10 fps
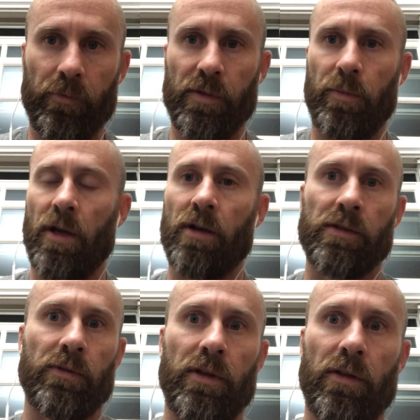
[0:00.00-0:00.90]
To be
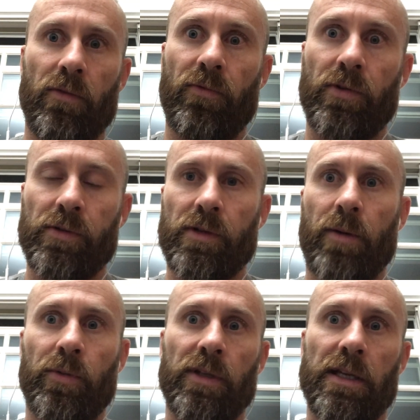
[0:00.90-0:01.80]
honest with you, the first
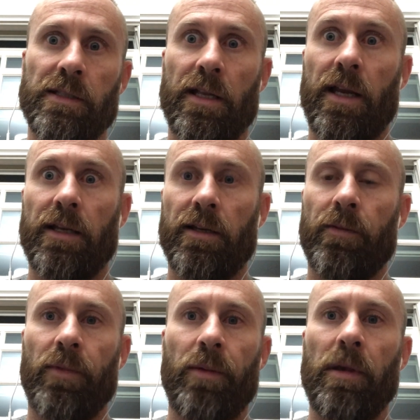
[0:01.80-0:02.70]
couple days that I did
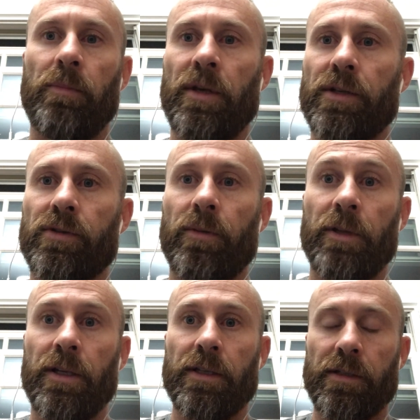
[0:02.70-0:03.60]
them, they made me
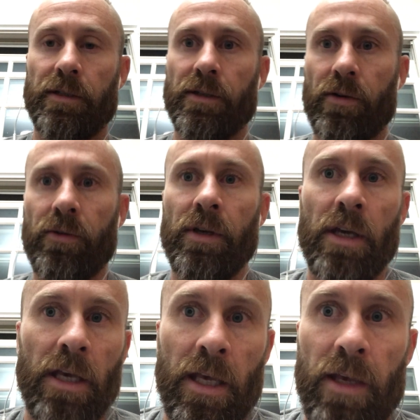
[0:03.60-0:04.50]
extremely dizzy. So
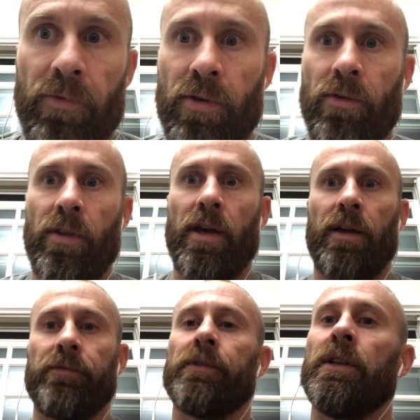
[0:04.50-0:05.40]
if you're doing
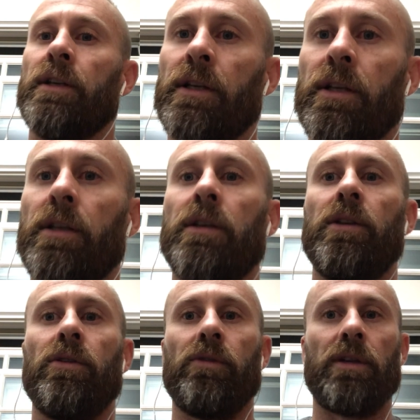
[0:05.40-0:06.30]
that,
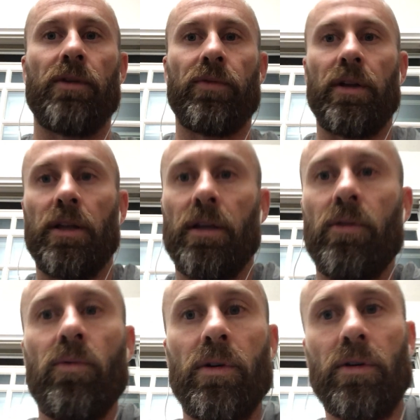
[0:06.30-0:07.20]
you definitely
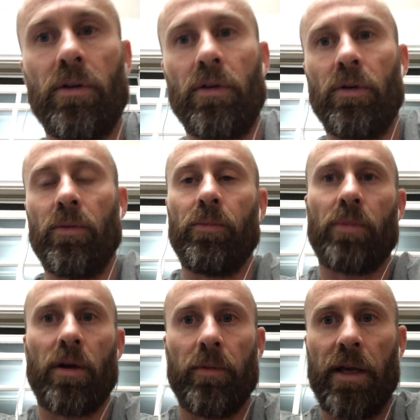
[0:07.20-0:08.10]
will
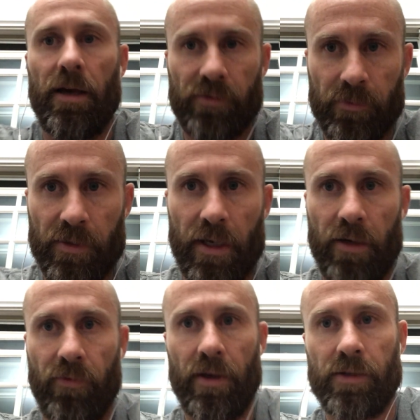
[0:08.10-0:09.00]
probably have some side
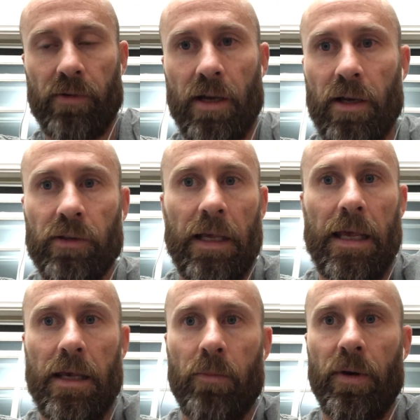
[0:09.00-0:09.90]
effects right out the
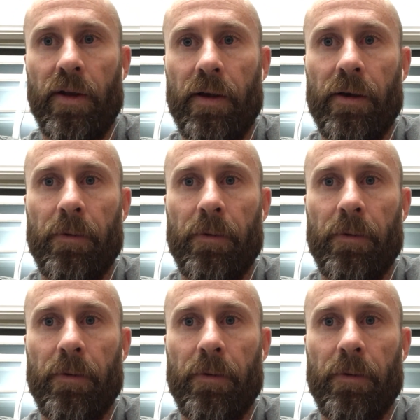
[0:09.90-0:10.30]
gate, but